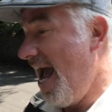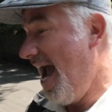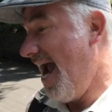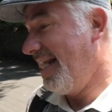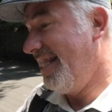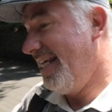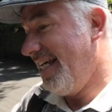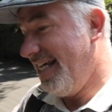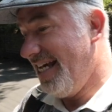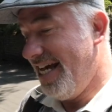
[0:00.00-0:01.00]
and
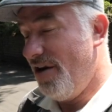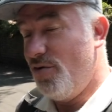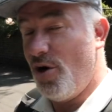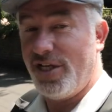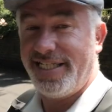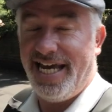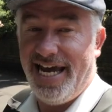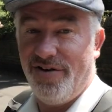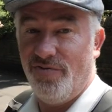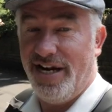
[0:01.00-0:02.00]
the roller
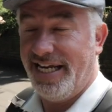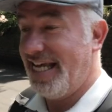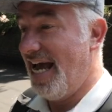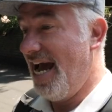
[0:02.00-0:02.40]
skating rink,